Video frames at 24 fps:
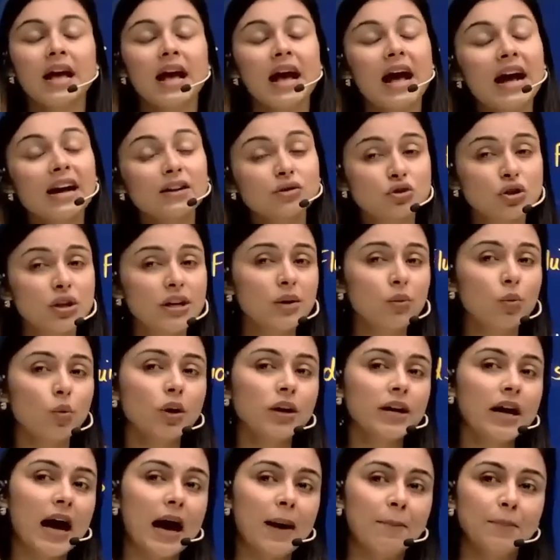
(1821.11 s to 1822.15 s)
Actually
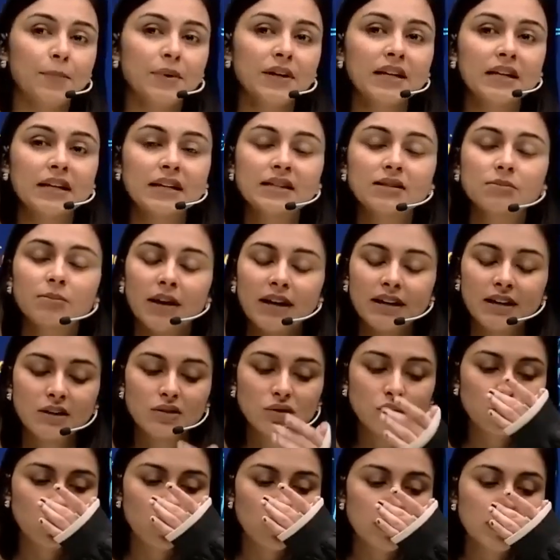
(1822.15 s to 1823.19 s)
what happened is, my dear
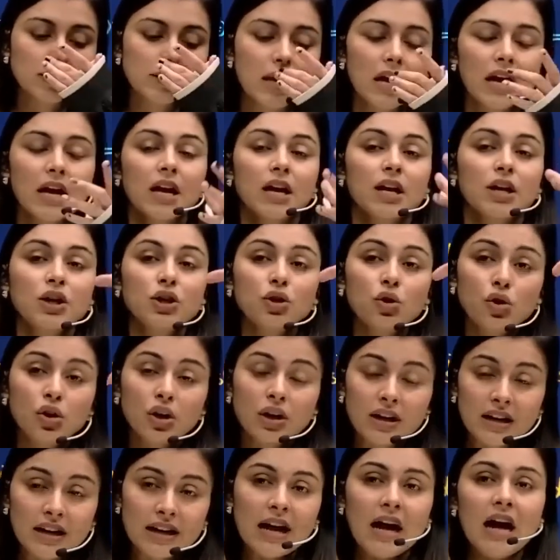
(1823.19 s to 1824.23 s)
students, your
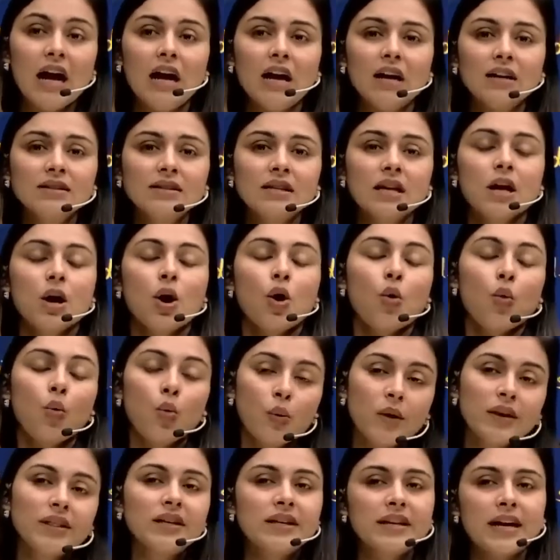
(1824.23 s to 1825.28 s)
glass
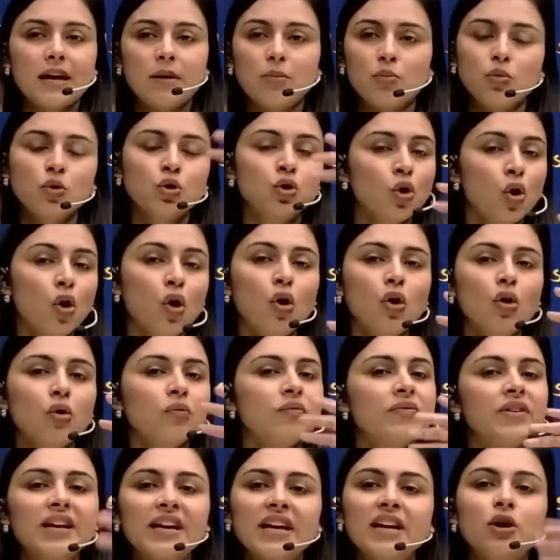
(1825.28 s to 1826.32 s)
with time, though
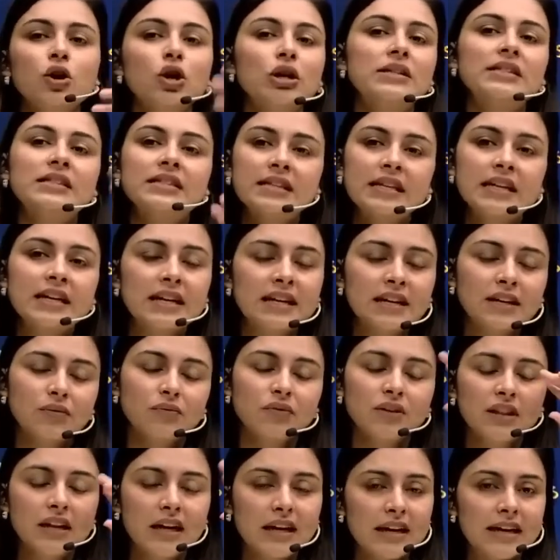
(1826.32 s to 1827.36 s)
we cannot see it
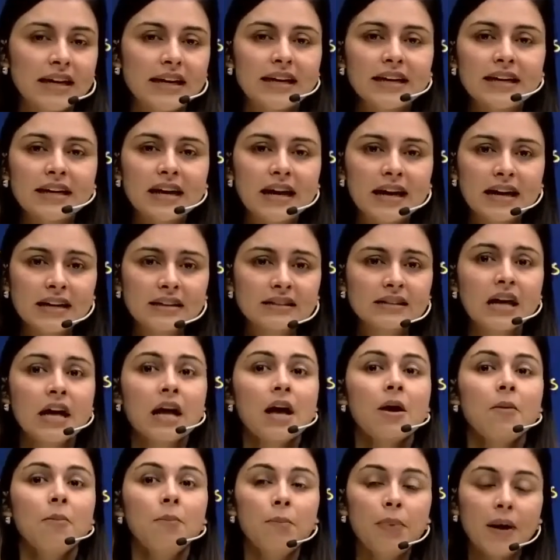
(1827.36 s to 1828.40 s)
with our naked eyes,
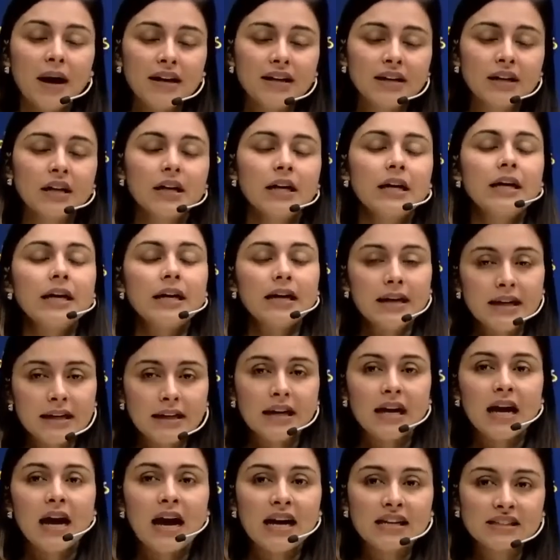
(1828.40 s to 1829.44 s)
but
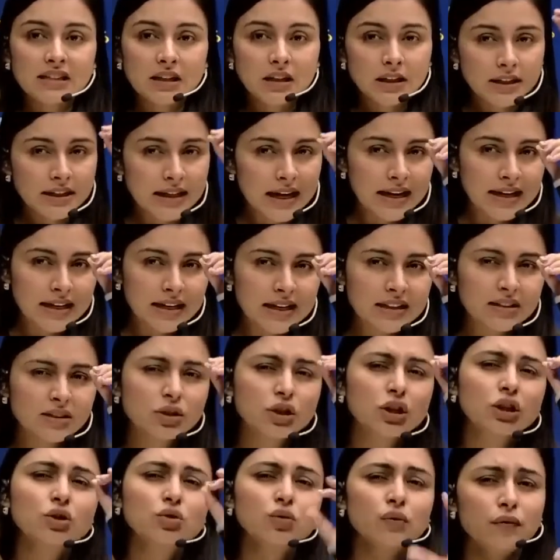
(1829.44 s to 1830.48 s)
it has a
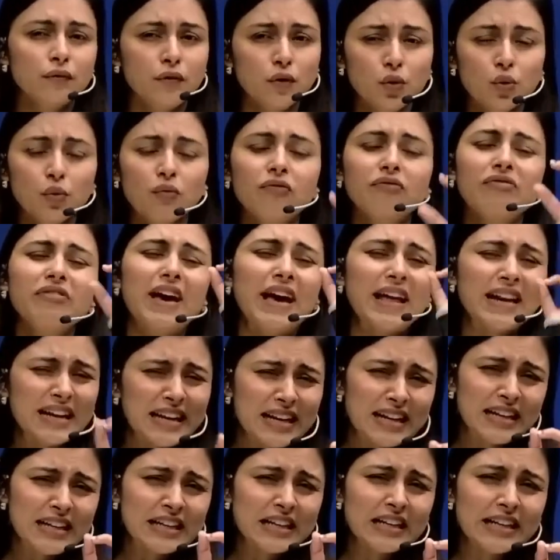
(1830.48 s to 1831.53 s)
tendency to flow. Very
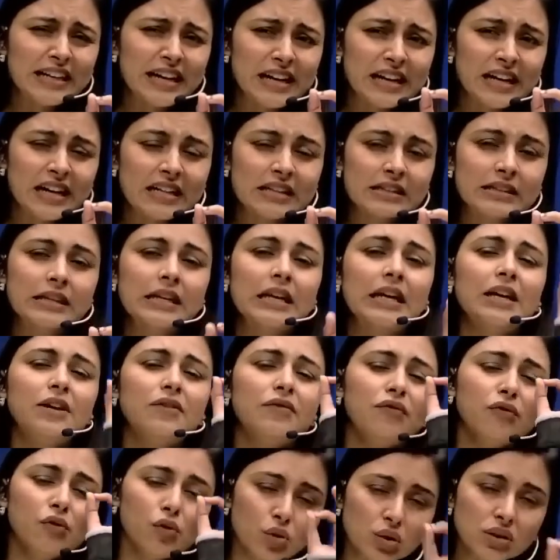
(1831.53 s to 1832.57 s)
little tendency, it
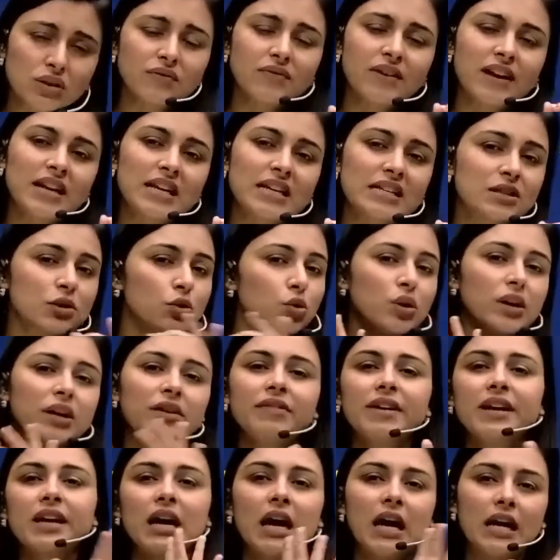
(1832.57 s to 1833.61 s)
flows very slowly,
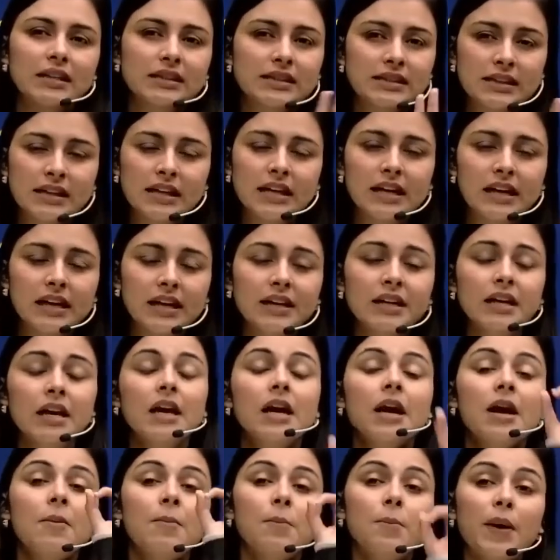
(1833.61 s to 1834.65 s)
we can't see it.
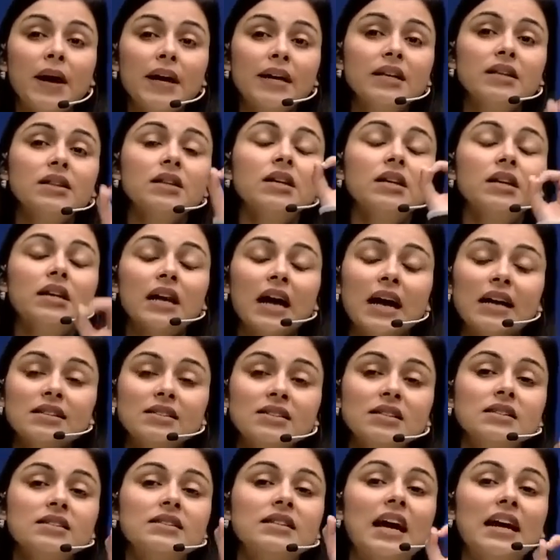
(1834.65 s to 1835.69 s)
But the
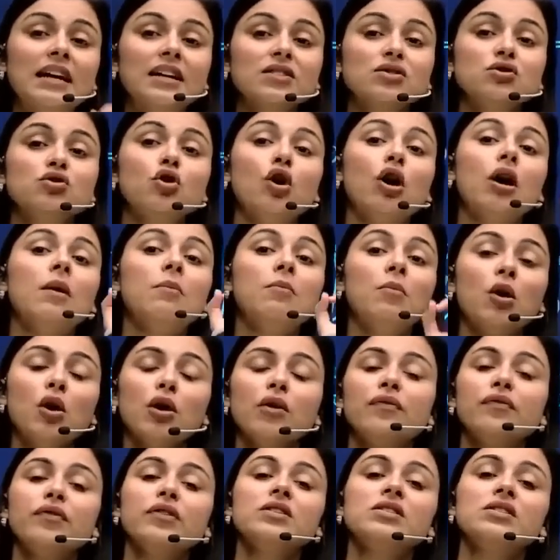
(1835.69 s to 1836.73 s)
glasses, that is your
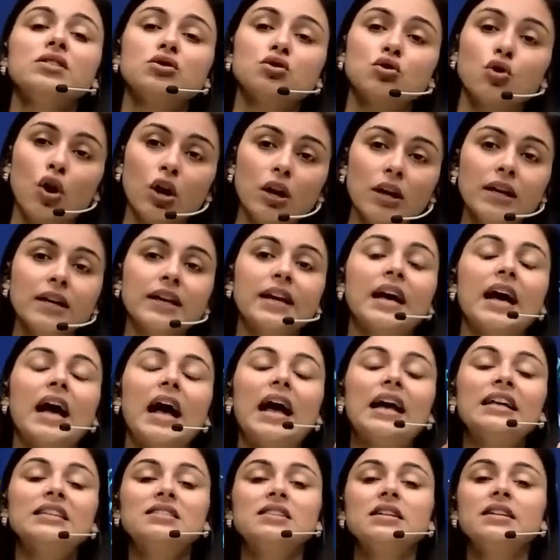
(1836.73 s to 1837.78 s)
amorphous solid,
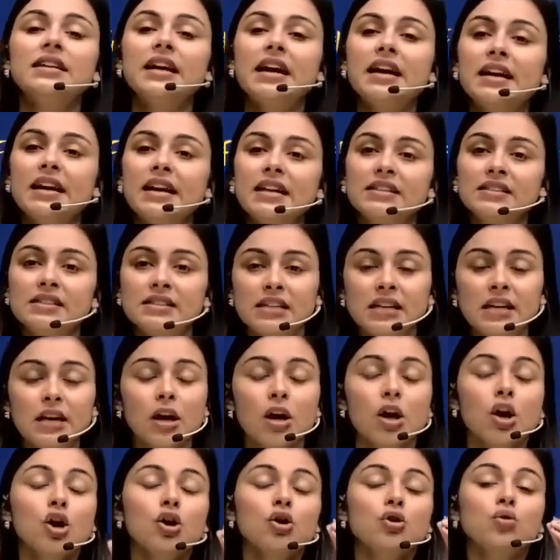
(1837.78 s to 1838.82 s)
has the tendency
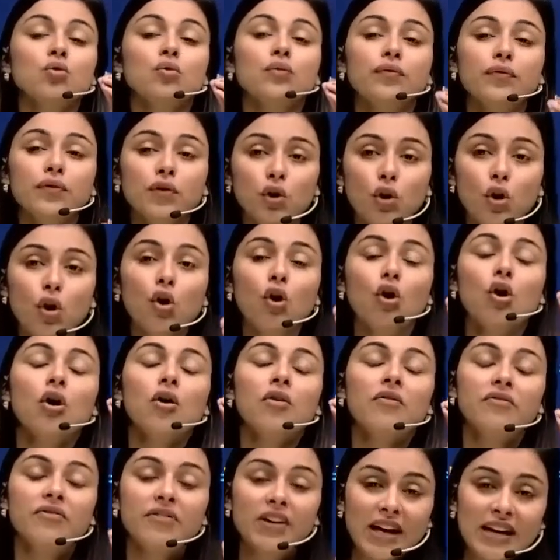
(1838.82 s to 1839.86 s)
to flow
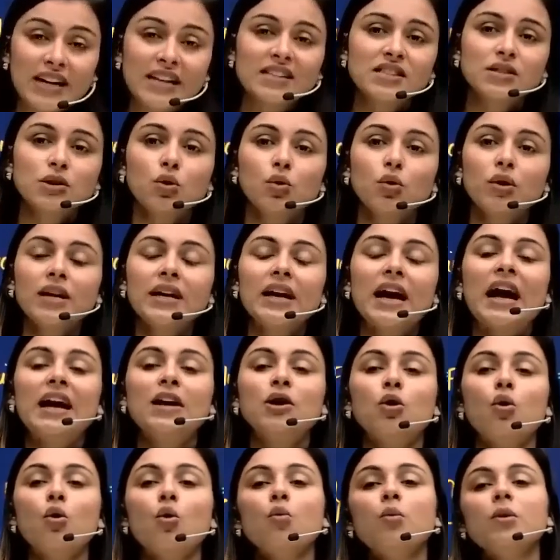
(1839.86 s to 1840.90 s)
very slowly,
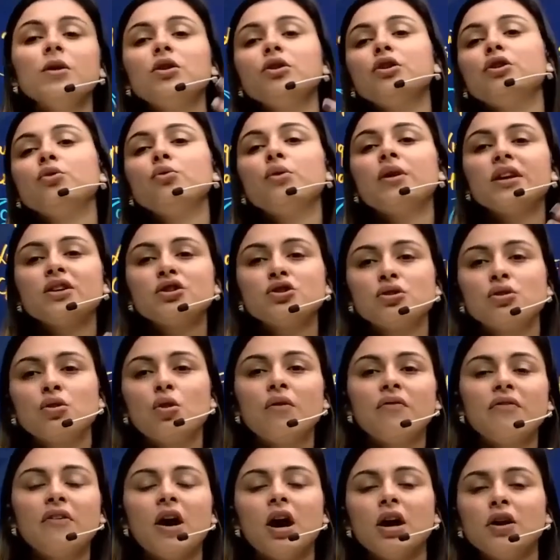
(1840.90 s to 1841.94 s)
and over the duration
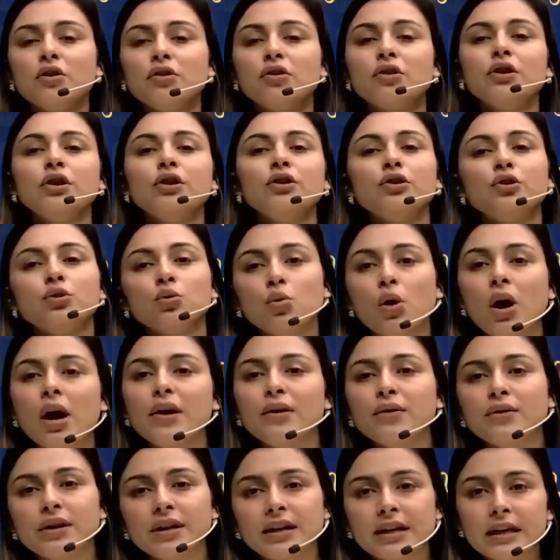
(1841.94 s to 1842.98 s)
of
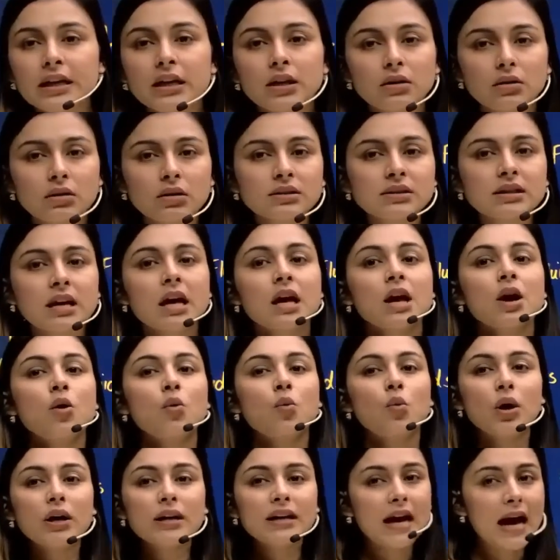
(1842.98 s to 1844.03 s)
100-200 years,
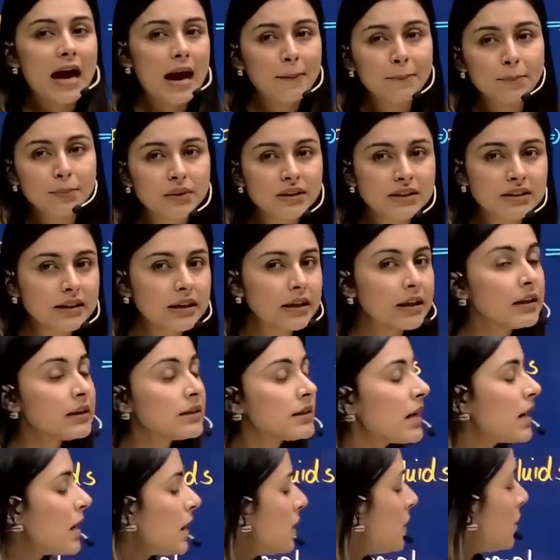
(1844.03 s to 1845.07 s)
what happens is
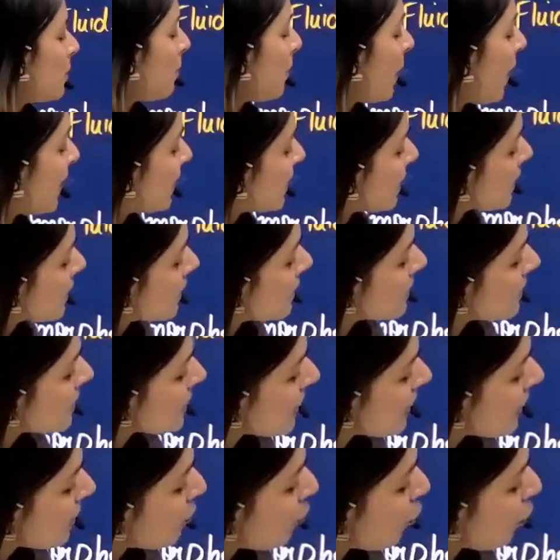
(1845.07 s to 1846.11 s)
the particles
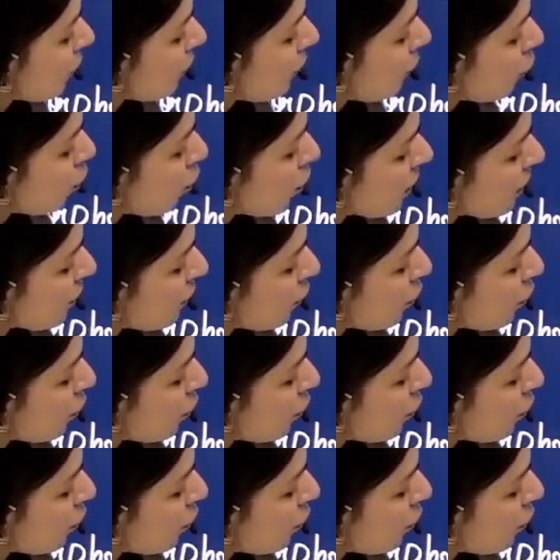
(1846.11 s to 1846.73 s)
keep on flowing,